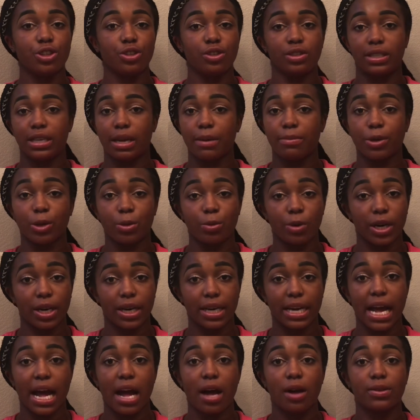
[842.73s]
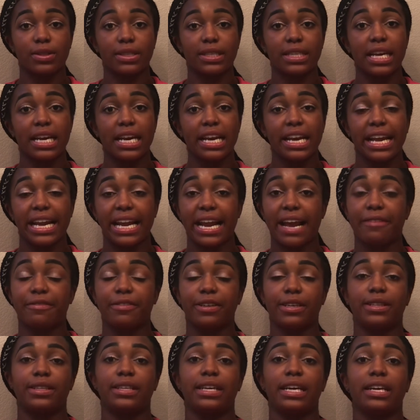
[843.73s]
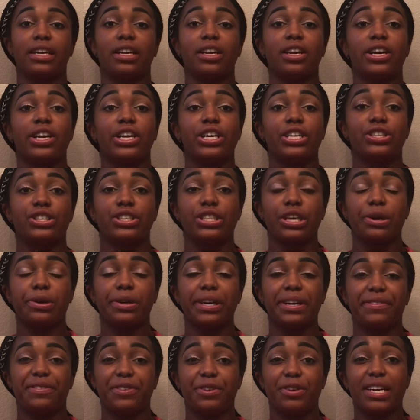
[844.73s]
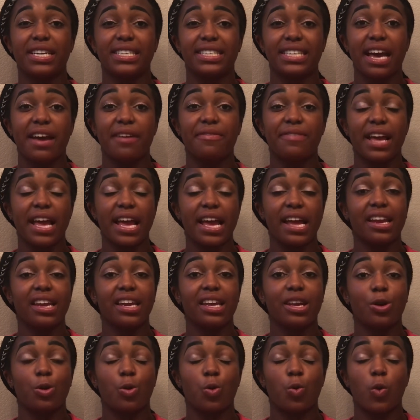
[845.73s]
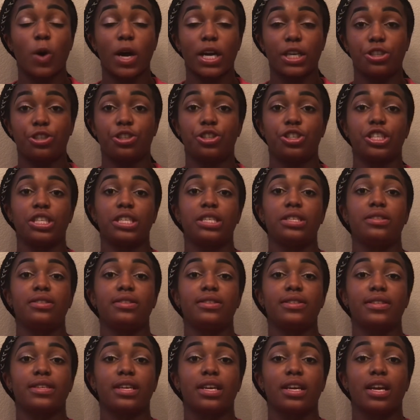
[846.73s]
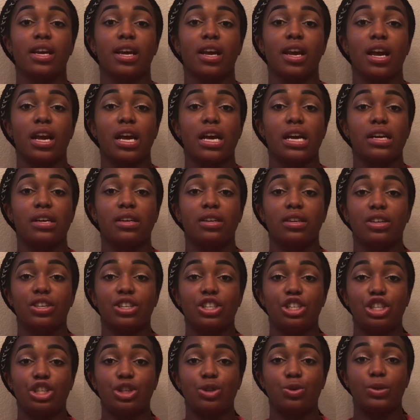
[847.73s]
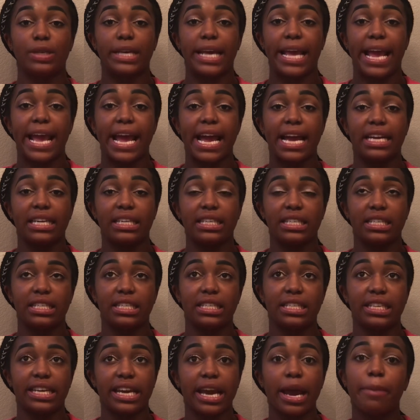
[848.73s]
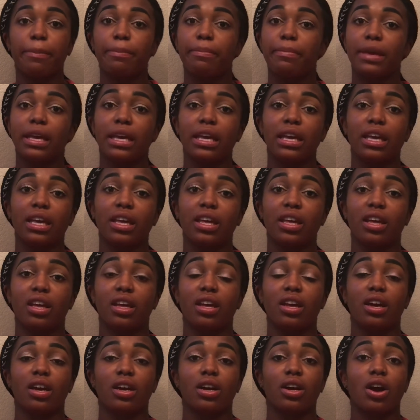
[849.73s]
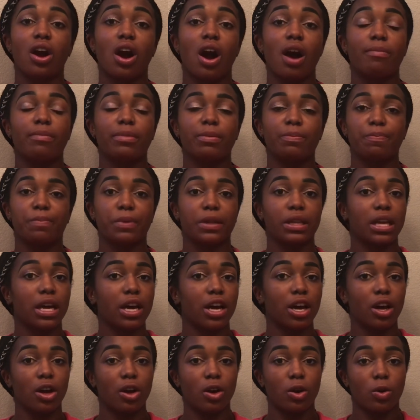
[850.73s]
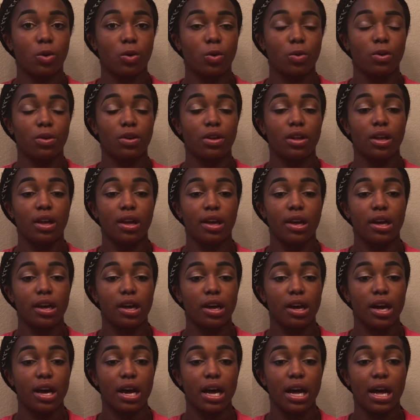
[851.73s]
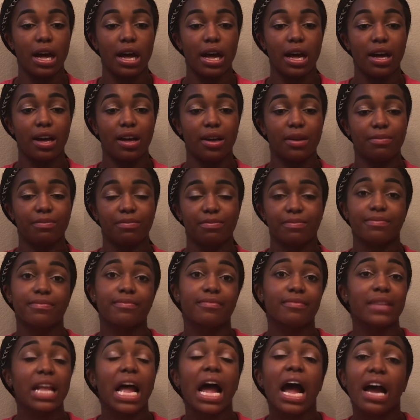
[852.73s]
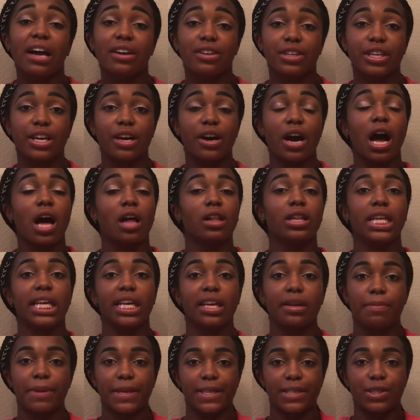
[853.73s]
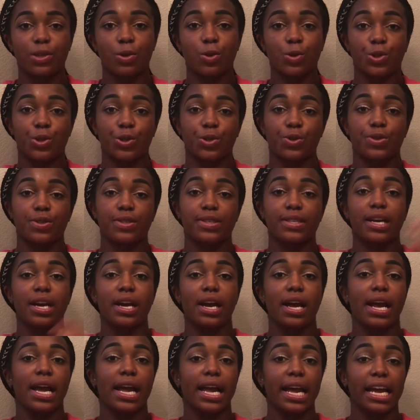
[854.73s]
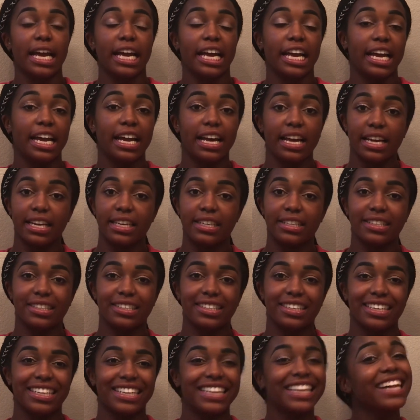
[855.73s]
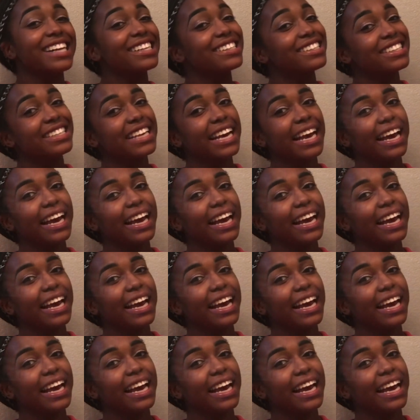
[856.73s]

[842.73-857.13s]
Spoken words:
your summer workouts and everything. So if you guys have any questions, you can DM me, comment below. I don't know, I'll link my socials. And that's